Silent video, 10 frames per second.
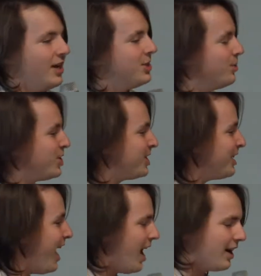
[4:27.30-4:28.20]
She was
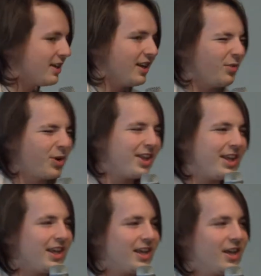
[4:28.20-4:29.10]
shocked.
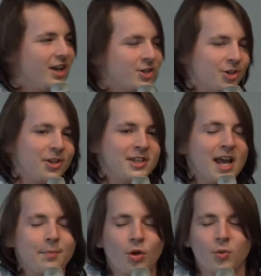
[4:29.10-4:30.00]
Really? Shirley
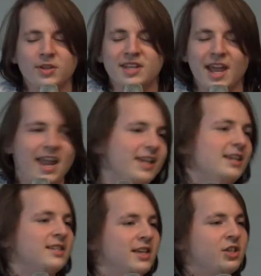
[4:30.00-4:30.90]
Temple was
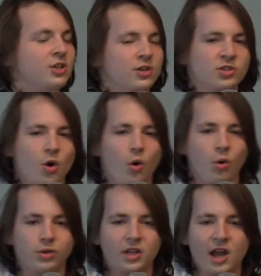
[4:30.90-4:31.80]
86 years
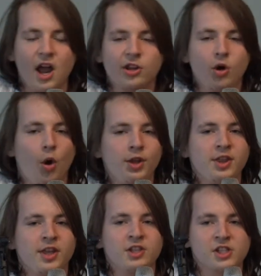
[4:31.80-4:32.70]
old. The only
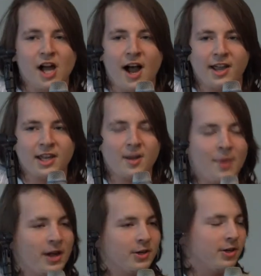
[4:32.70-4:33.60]
thing shocking
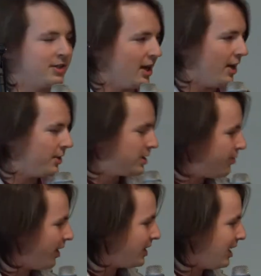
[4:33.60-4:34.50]
about her death is
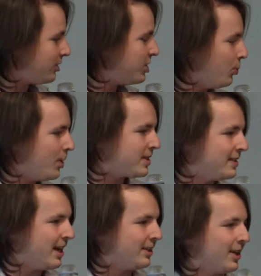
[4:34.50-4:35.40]
finding out she
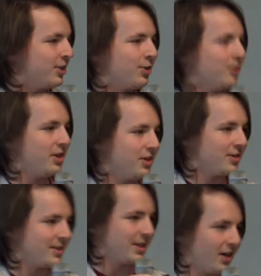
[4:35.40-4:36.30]
wasn't dead like 30
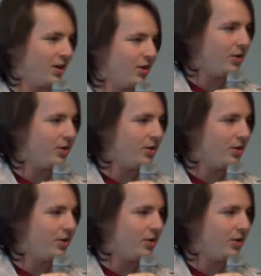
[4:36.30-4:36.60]
years ago.